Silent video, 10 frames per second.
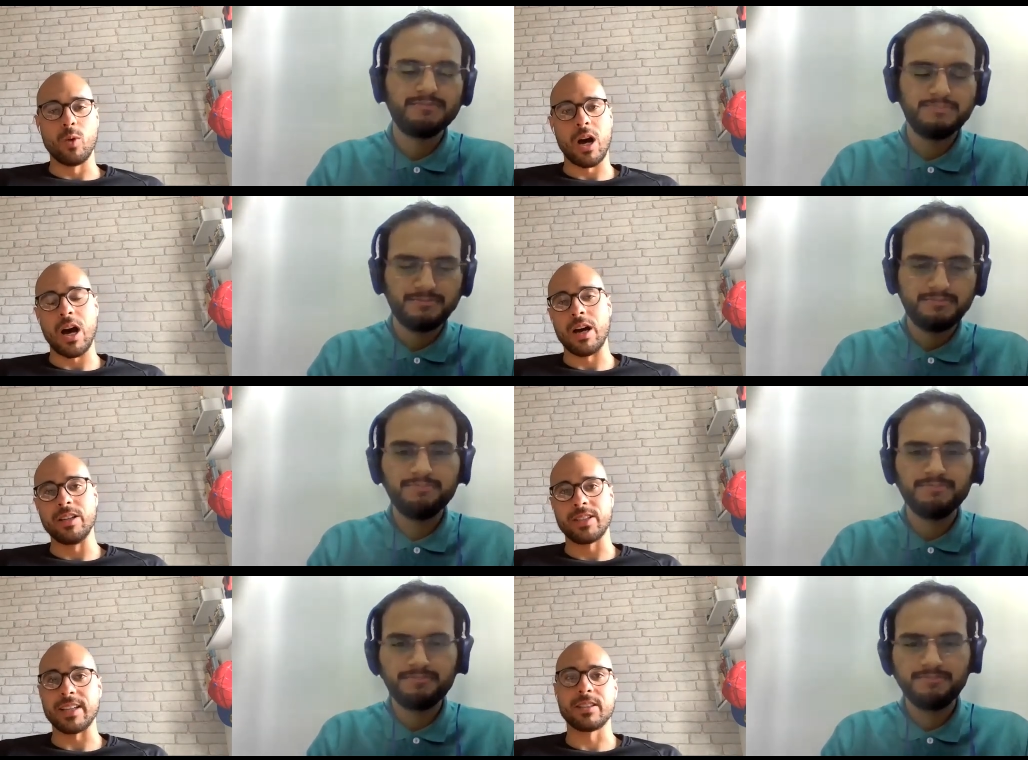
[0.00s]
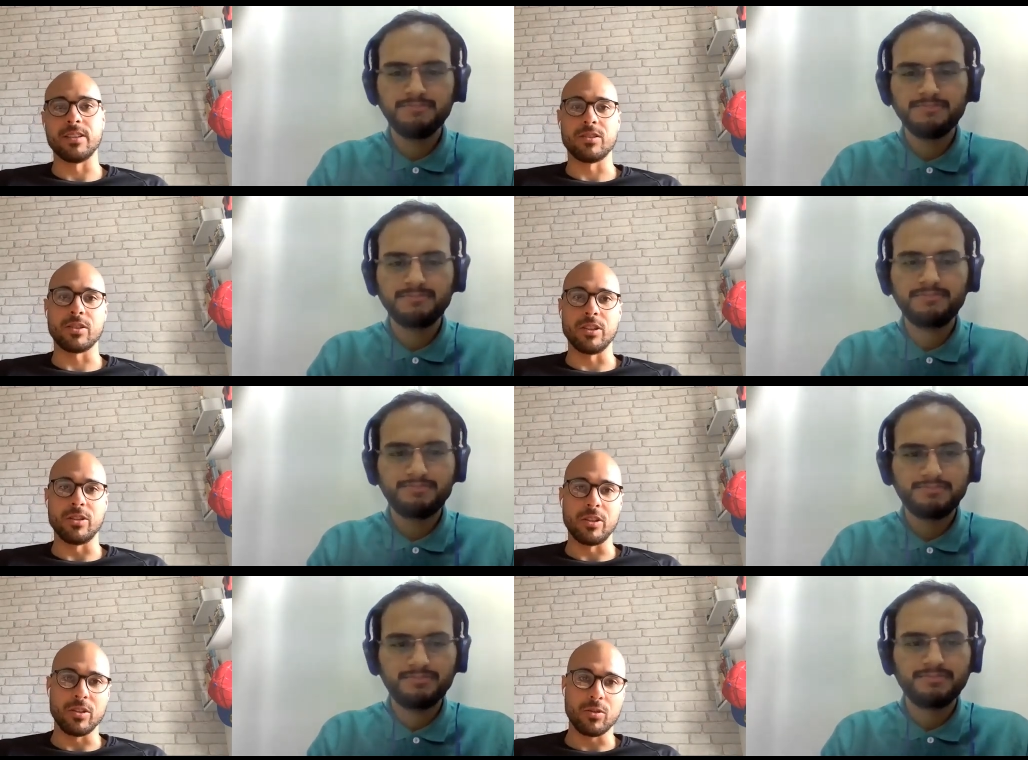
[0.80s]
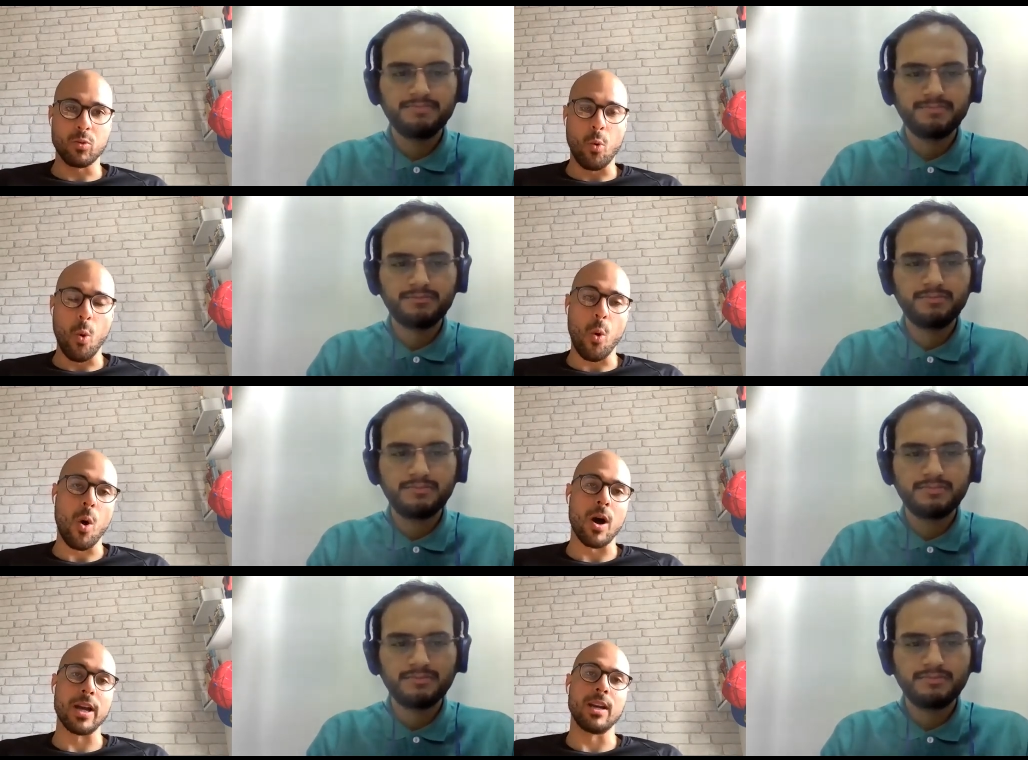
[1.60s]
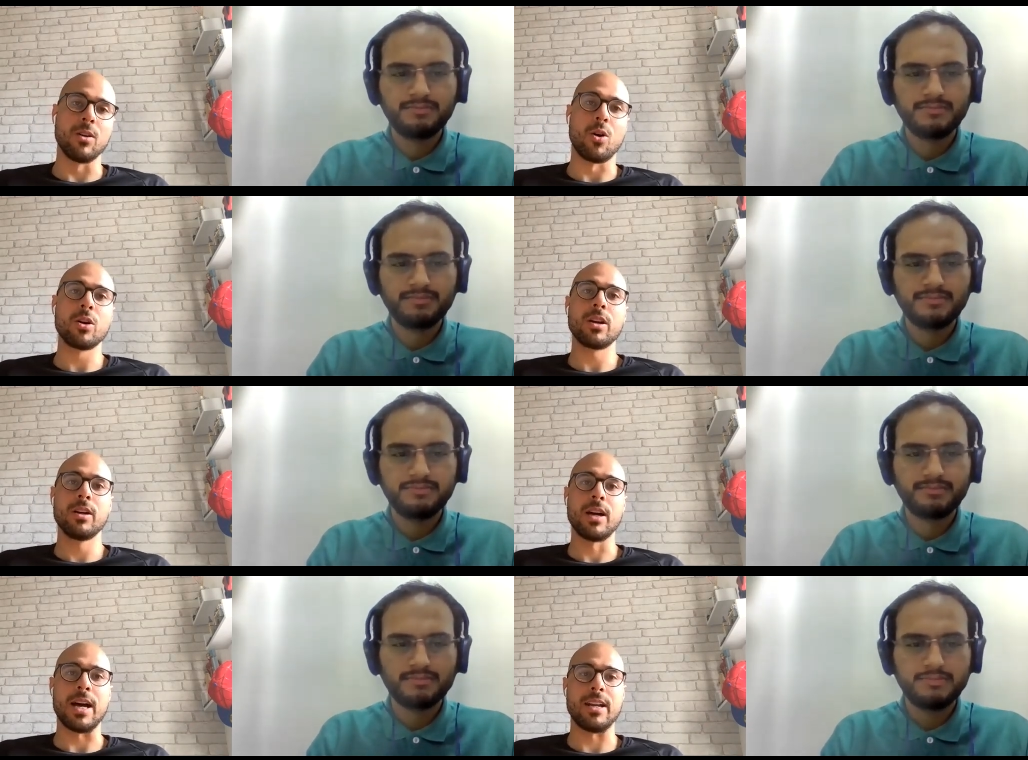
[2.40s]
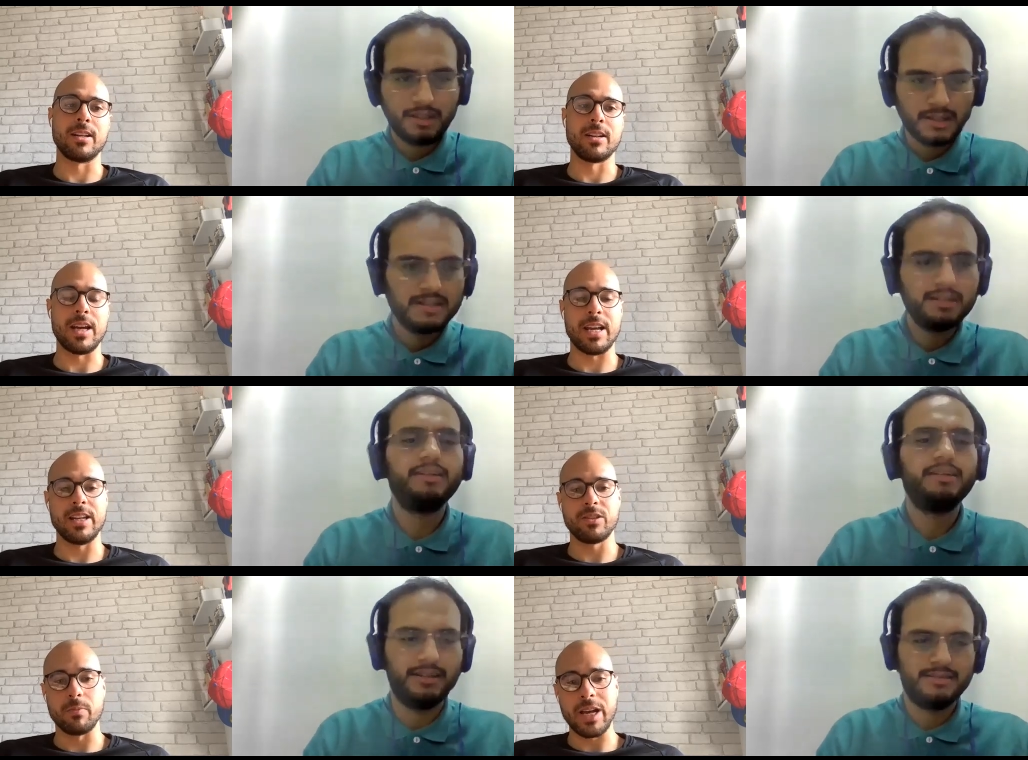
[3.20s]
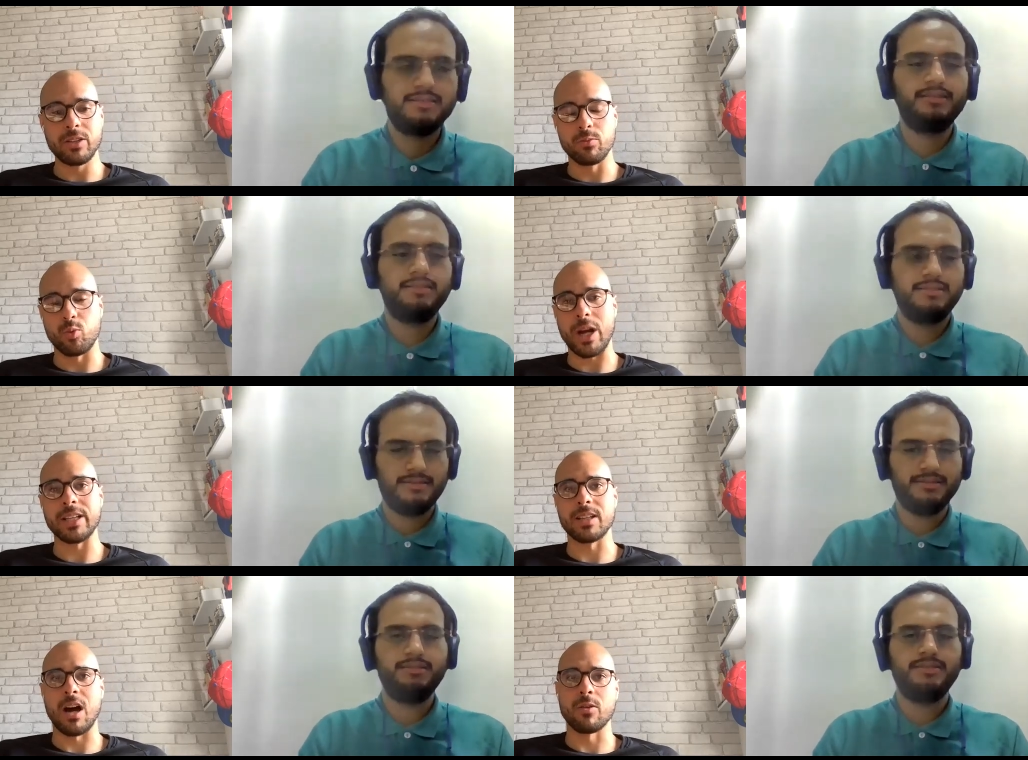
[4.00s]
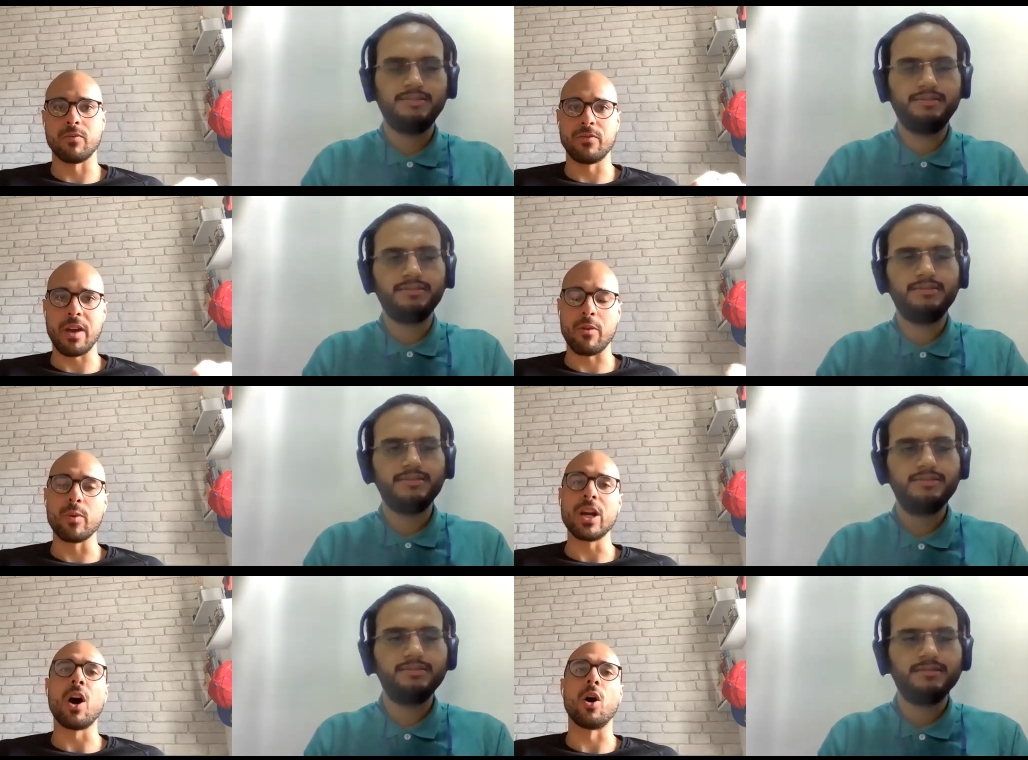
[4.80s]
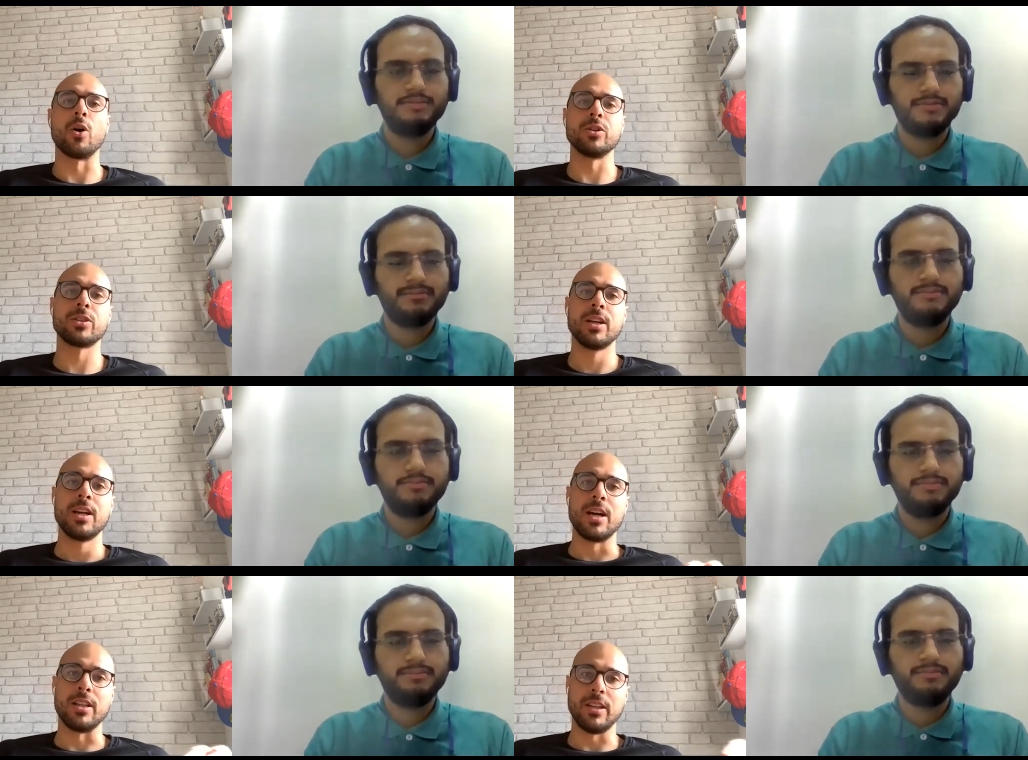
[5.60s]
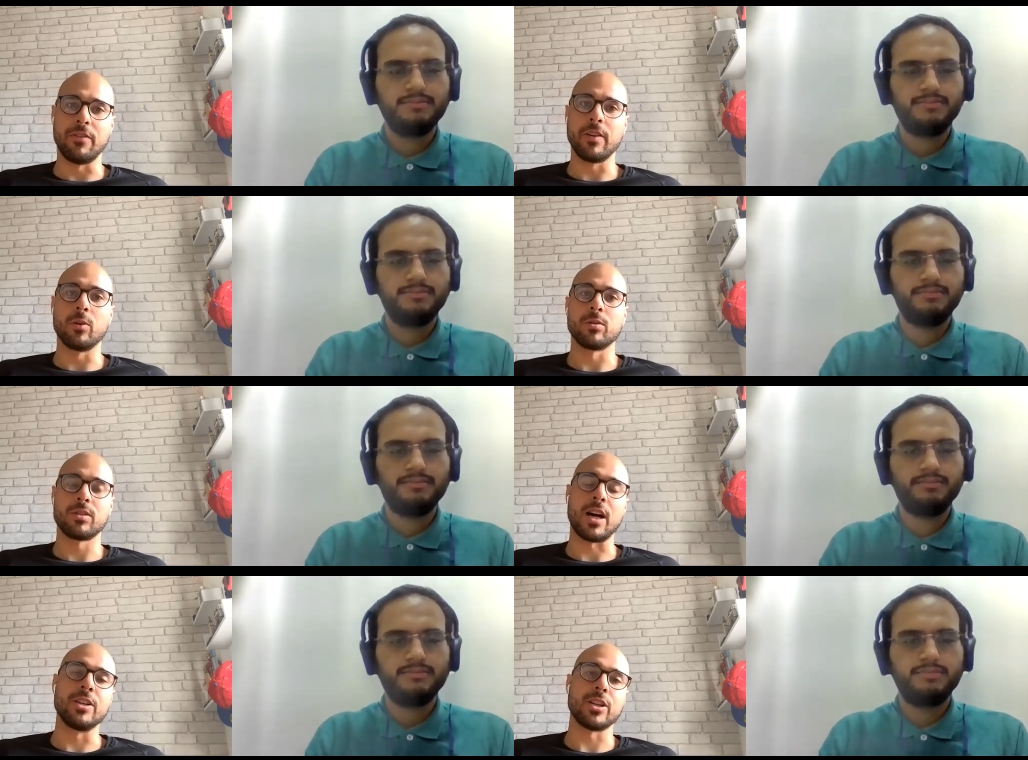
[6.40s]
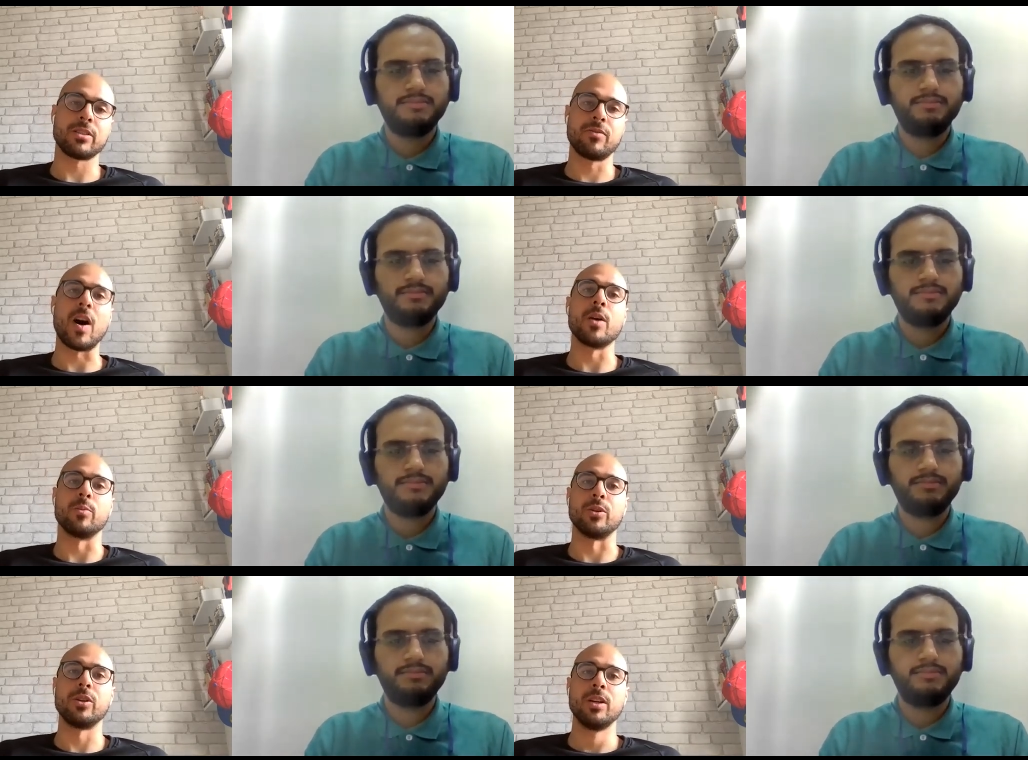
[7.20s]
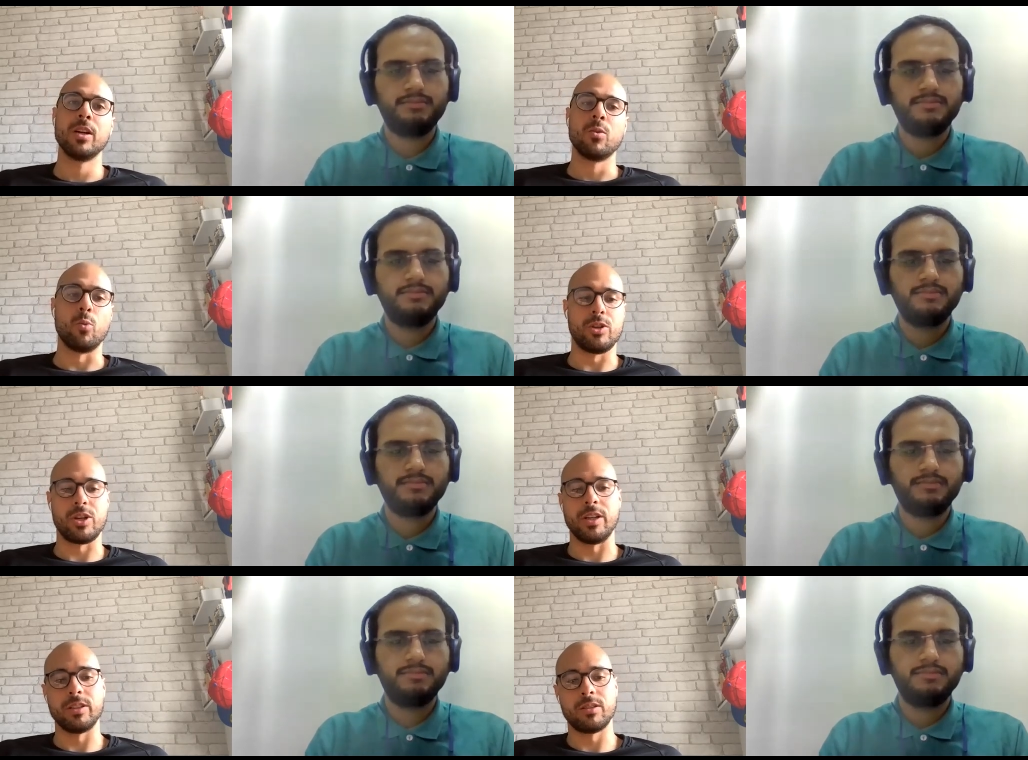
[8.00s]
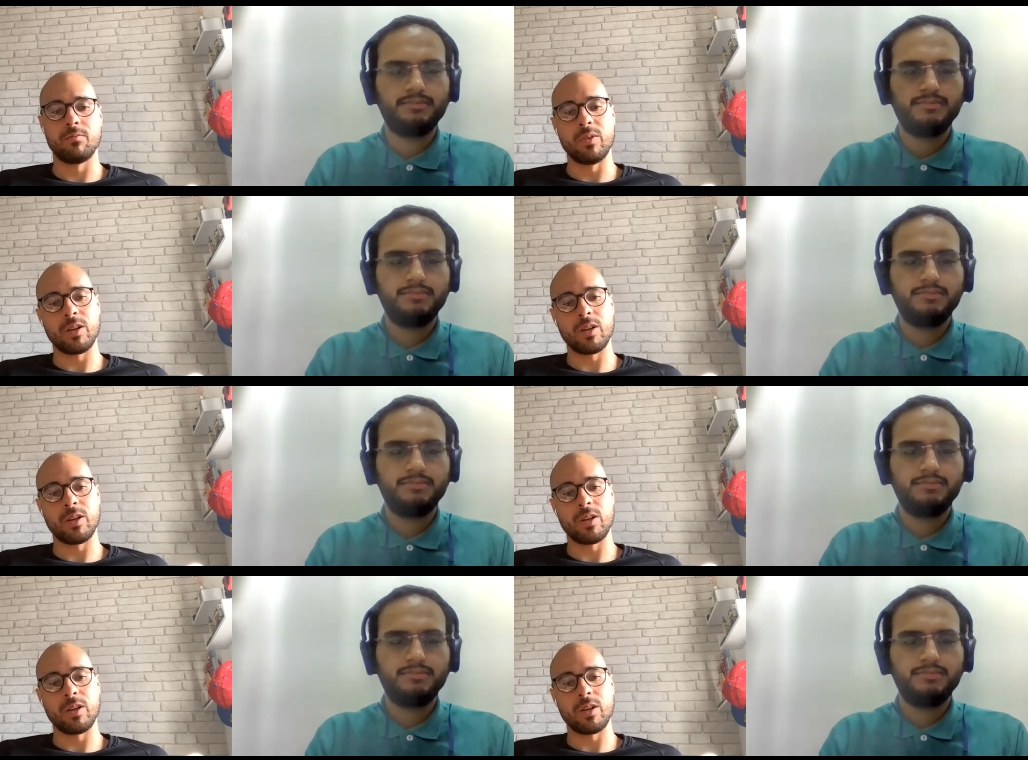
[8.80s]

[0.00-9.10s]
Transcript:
Speaker 1: our intestines is quite long and, and it's made to break down very hard and difficult to digest fiber which is